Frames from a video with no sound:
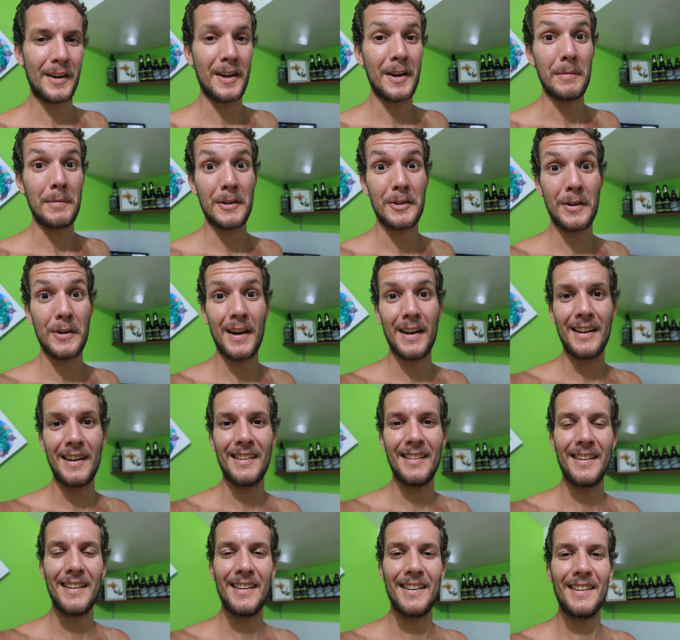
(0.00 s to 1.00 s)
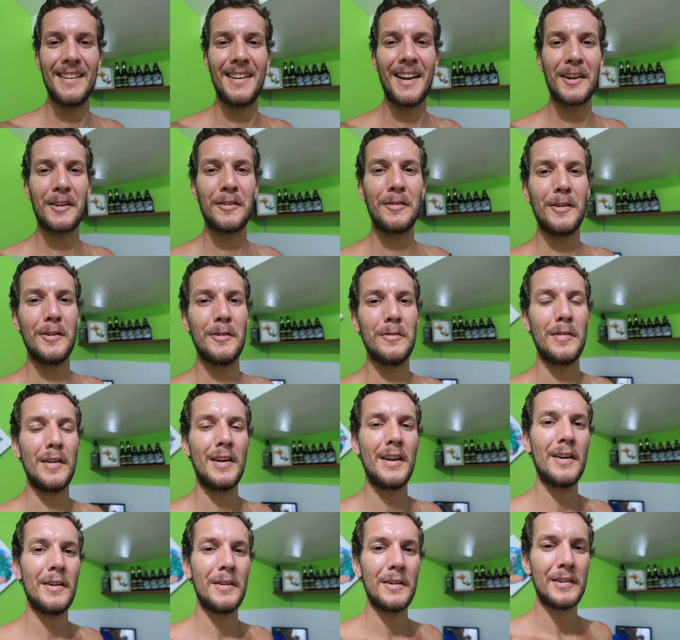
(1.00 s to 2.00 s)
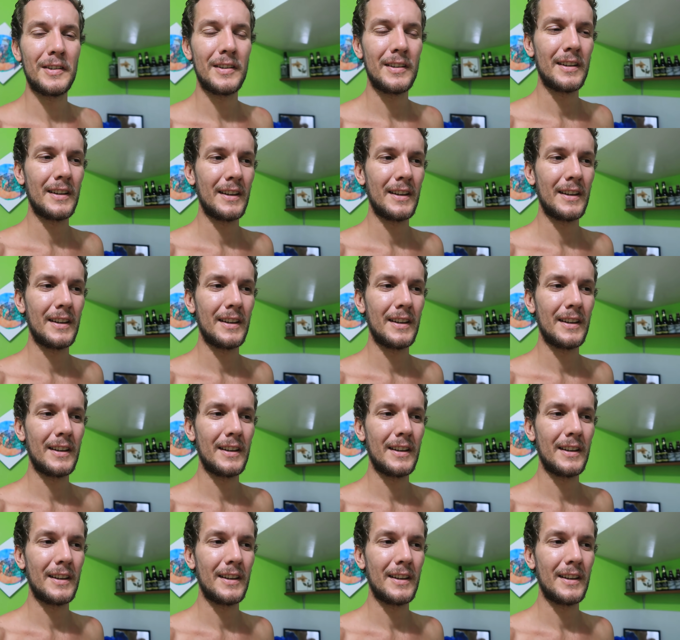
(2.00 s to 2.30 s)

going to be trying in the next few videos.